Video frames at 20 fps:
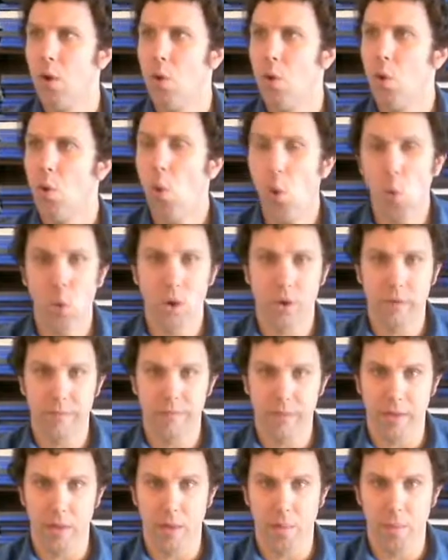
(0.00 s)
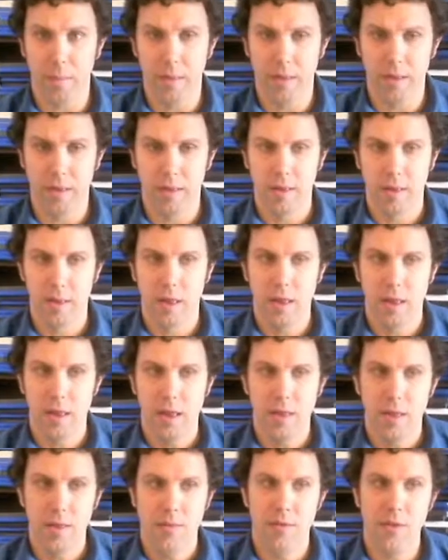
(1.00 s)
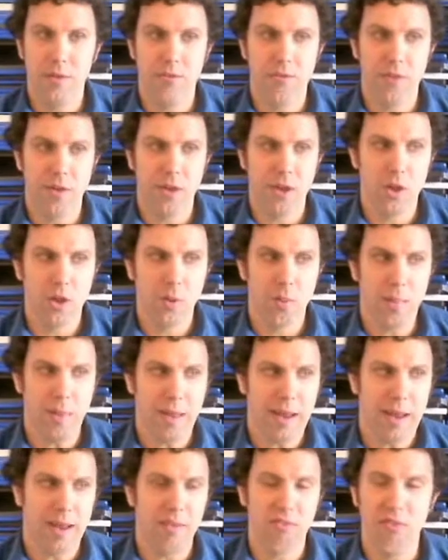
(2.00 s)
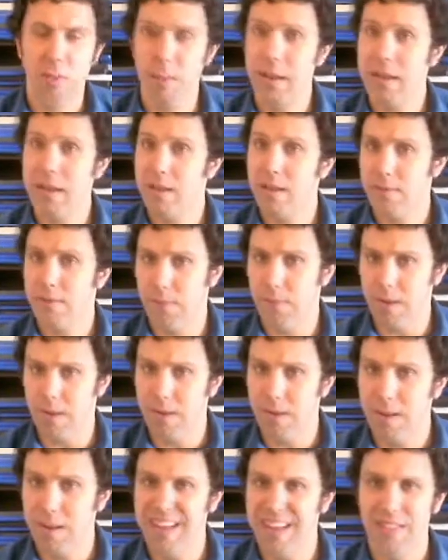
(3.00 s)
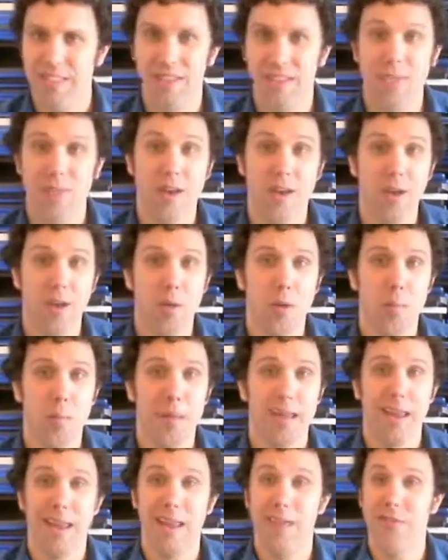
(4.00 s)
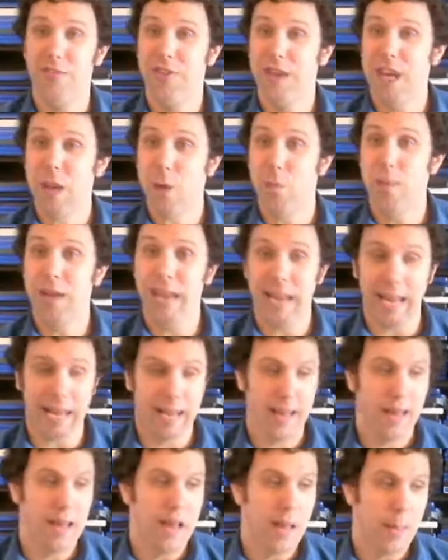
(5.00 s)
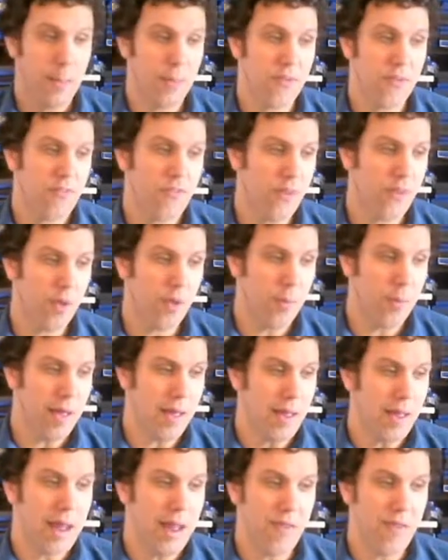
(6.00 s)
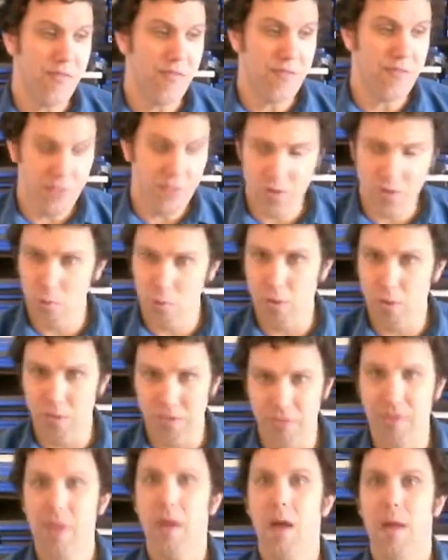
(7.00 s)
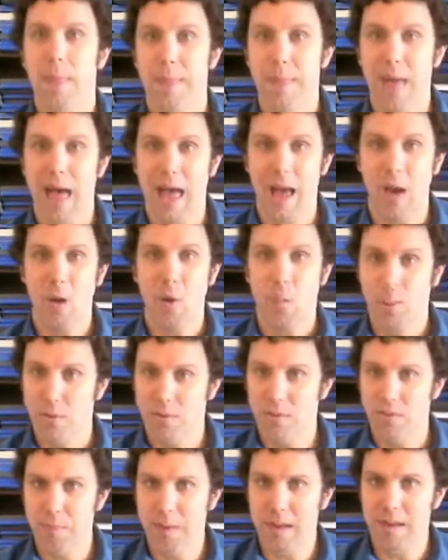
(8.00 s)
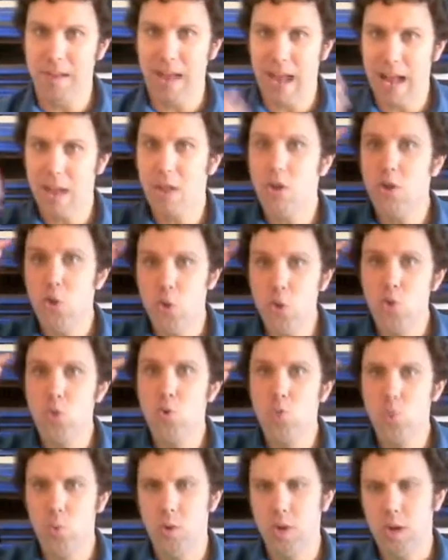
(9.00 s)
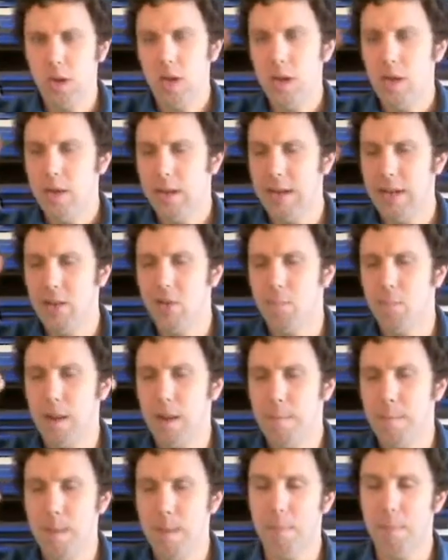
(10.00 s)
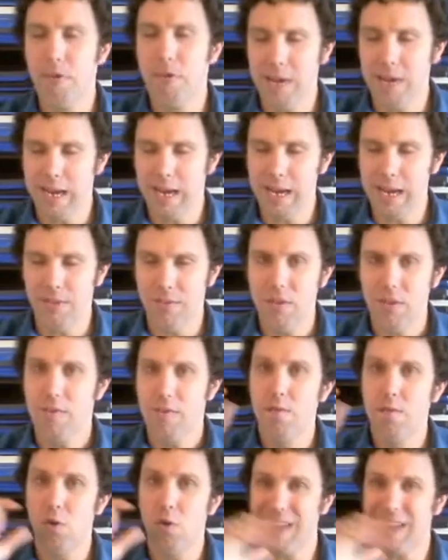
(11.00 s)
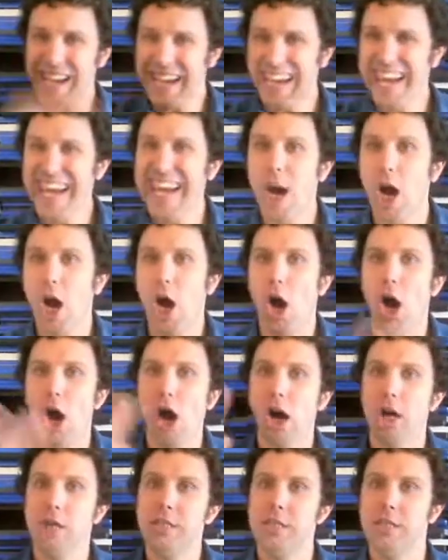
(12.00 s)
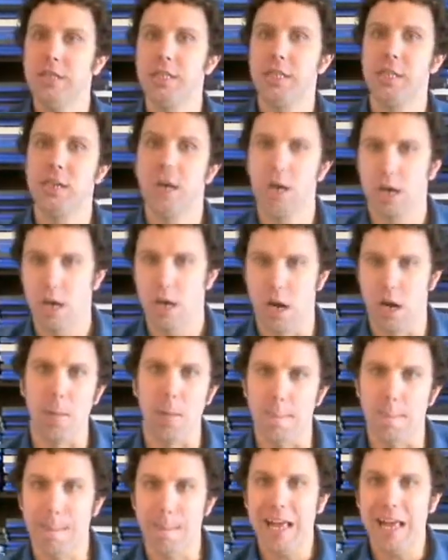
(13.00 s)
horror film, this film is something different. This film is unique. This film is visuals that will just be tattooed into my memories for eons to come.